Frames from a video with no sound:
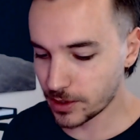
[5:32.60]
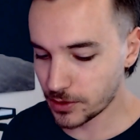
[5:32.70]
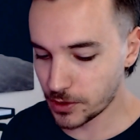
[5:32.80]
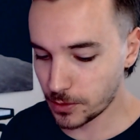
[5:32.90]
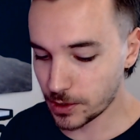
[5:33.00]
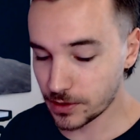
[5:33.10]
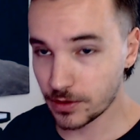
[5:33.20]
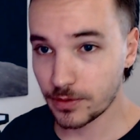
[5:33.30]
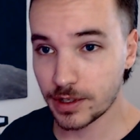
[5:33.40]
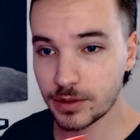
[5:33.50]
in Germany, so
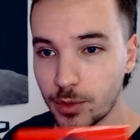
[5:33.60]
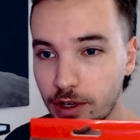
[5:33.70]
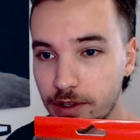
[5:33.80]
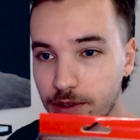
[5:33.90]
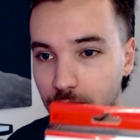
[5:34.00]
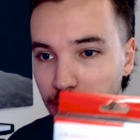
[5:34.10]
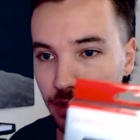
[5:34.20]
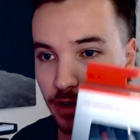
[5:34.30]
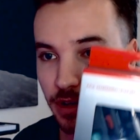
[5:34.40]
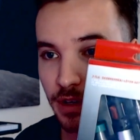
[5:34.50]
I've had to buy a soldering
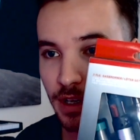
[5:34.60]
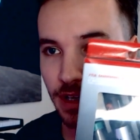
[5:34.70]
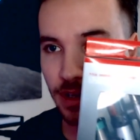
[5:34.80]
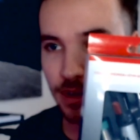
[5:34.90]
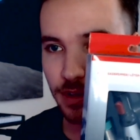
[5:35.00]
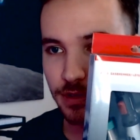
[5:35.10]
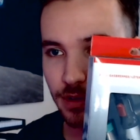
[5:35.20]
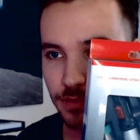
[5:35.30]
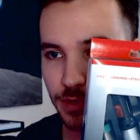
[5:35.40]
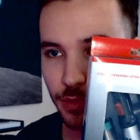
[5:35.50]
iron. So
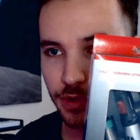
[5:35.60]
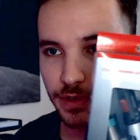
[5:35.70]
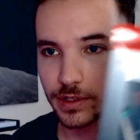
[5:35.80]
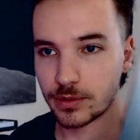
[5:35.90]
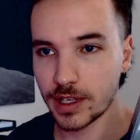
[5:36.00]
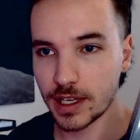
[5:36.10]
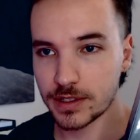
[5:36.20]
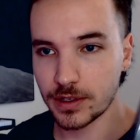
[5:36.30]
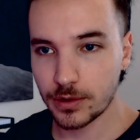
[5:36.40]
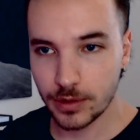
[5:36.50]
I've just bought this little gas
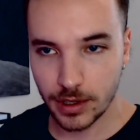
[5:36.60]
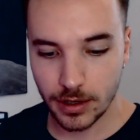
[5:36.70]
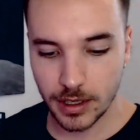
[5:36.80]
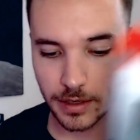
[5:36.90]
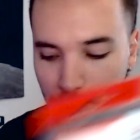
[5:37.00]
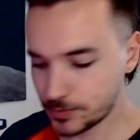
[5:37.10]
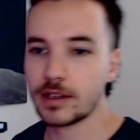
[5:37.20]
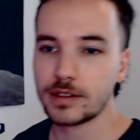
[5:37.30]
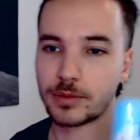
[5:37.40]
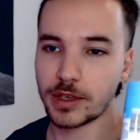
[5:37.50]
soldering iron,
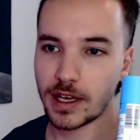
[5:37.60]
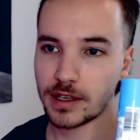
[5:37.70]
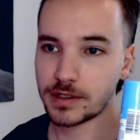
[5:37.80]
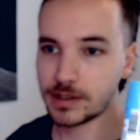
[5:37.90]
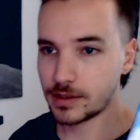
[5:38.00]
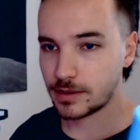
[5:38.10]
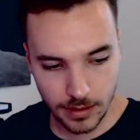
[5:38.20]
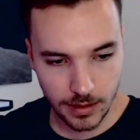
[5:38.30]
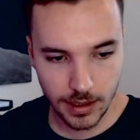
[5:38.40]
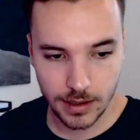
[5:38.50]
some gas.
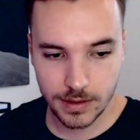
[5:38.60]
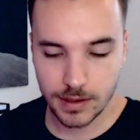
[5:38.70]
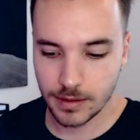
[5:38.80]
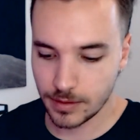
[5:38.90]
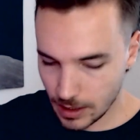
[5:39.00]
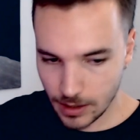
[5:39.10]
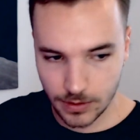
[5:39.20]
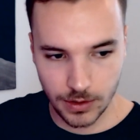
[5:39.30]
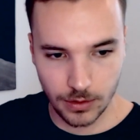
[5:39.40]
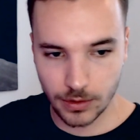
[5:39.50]
Yeah, that's it.
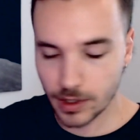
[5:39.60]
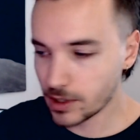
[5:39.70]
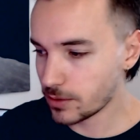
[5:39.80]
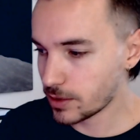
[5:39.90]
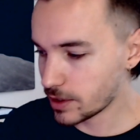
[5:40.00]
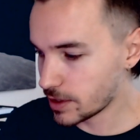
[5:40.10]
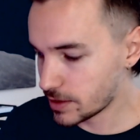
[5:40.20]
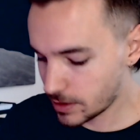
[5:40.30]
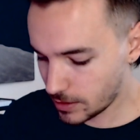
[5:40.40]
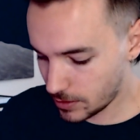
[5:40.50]
Soldering it really
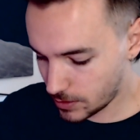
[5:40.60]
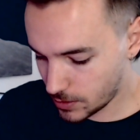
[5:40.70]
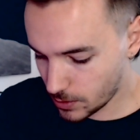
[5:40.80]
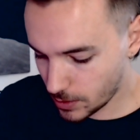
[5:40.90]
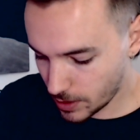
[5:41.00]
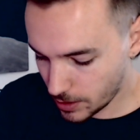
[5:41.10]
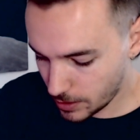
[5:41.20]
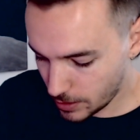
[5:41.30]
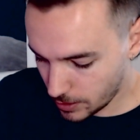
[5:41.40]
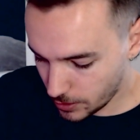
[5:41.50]
isn't too
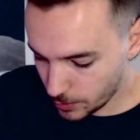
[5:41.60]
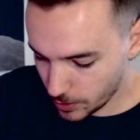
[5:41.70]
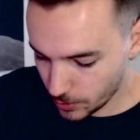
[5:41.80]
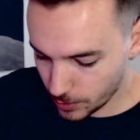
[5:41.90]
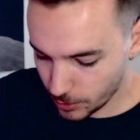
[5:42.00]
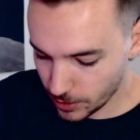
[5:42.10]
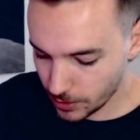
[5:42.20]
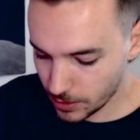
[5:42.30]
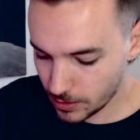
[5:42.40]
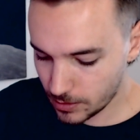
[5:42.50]
hard. A lot of people probably
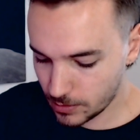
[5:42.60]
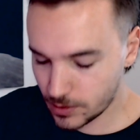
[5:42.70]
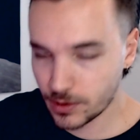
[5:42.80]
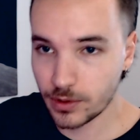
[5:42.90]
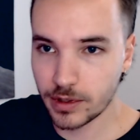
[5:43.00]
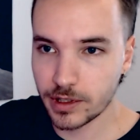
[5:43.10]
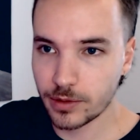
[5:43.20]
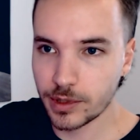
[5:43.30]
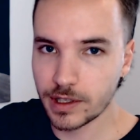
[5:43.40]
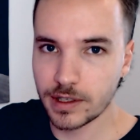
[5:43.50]
learnt to do it a little
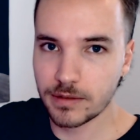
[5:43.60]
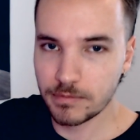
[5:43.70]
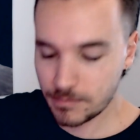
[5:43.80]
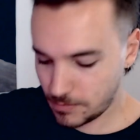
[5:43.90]
bit in